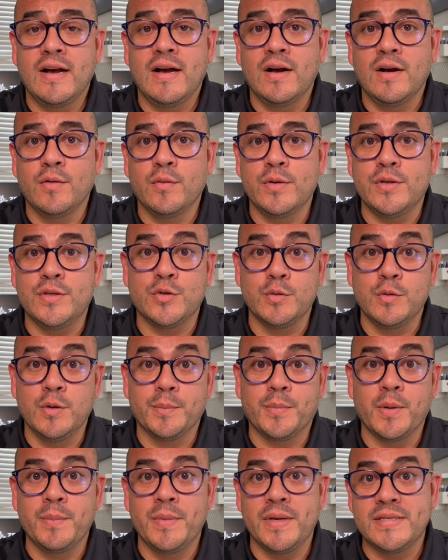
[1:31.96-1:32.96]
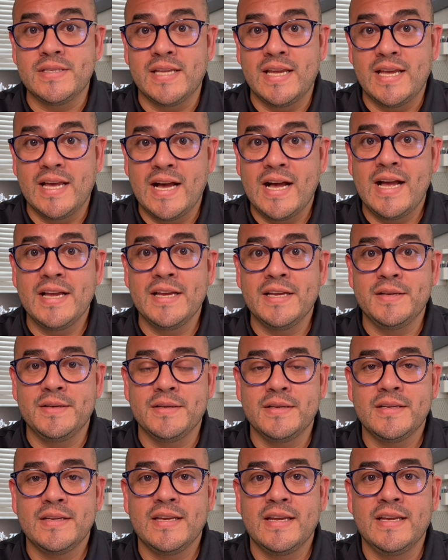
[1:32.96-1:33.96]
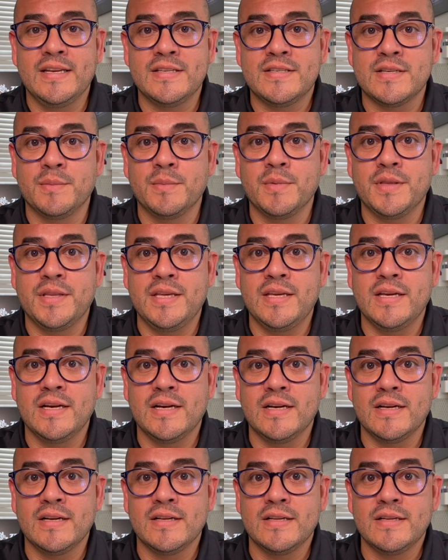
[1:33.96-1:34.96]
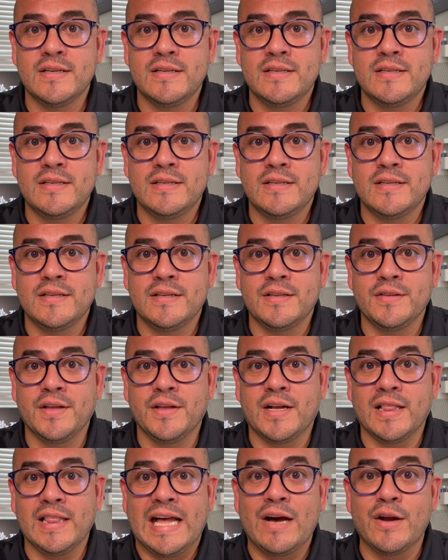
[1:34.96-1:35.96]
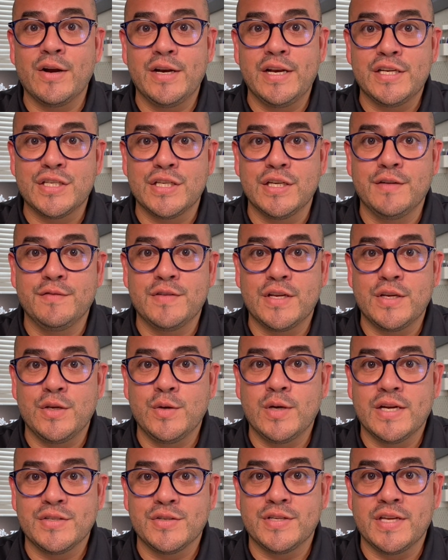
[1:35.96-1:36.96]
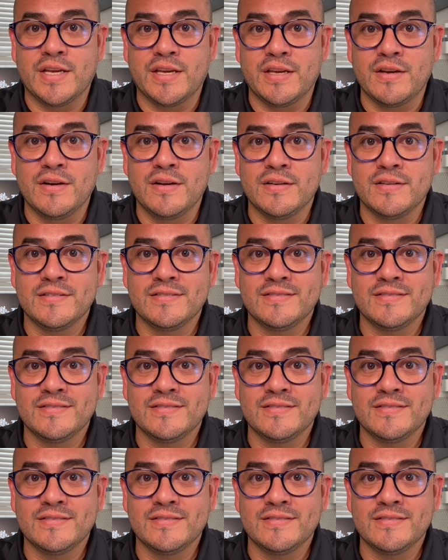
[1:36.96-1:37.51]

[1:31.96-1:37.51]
with Juniper Mist AI and some of the cloud initiatives that you guys are taking on.